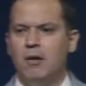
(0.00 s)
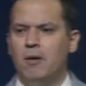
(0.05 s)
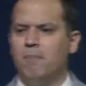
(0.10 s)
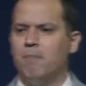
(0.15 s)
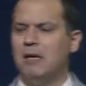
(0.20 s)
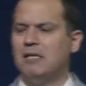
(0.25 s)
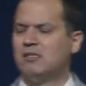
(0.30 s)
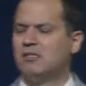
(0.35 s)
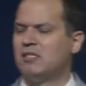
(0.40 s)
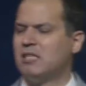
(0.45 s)

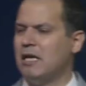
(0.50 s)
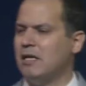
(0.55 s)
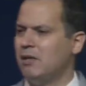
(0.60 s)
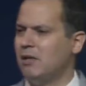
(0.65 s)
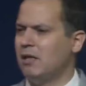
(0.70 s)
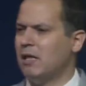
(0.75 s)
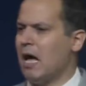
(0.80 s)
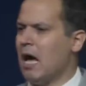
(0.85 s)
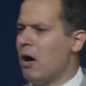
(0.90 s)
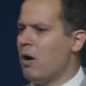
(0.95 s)
but see,
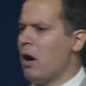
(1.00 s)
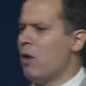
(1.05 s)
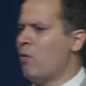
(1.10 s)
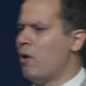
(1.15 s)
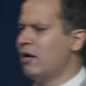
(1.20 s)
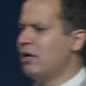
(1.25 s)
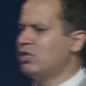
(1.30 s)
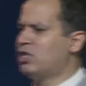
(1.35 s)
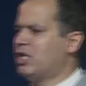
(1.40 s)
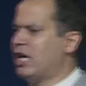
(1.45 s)
I, I
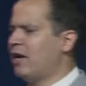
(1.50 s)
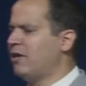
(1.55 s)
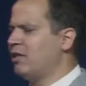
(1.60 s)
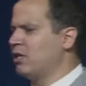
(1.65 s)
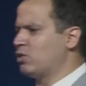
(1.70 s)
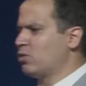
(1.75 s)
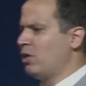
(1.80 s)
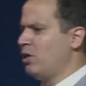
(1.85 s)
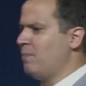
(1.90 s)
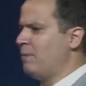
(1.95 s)
want to share
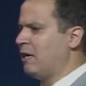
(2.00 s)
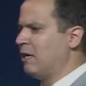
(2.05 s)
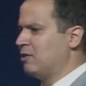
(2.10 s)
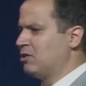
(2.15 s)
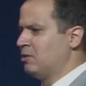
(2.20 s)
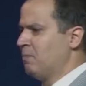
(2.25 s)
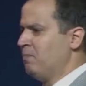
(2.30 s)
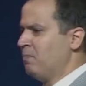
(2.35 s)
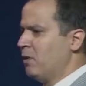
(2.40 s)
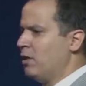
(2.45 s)
this with you
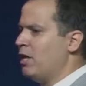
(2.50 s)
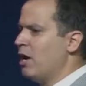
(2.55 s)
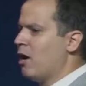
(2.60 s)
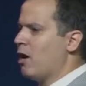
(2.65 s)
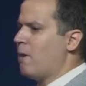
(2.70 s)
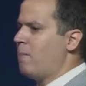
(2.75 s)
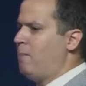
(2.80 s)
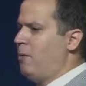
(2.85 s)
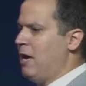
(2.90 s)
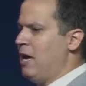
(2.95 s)
because there
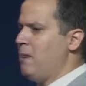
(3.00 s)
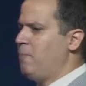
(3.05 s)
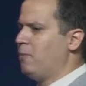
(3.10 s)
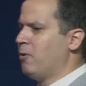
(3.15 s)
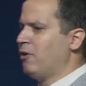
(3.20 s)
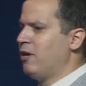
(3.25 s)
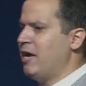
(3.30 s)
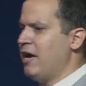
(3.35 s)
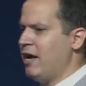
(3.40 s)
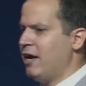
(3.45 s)
are
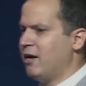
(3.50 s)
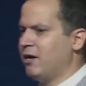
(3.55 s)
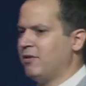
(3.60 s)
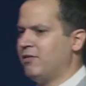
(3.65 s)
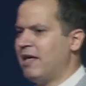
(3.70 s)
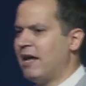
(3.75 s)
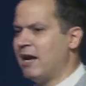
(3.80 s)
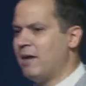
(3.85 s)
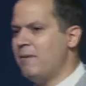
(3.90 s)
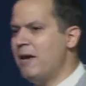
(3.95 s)
people here
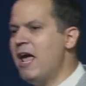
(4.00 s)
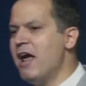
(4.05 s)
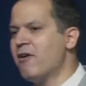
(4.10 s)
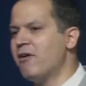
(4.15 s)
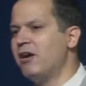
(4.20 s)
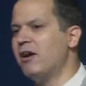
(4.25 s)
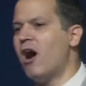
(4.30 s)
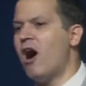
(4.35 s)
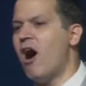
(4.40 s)
that I'm hearing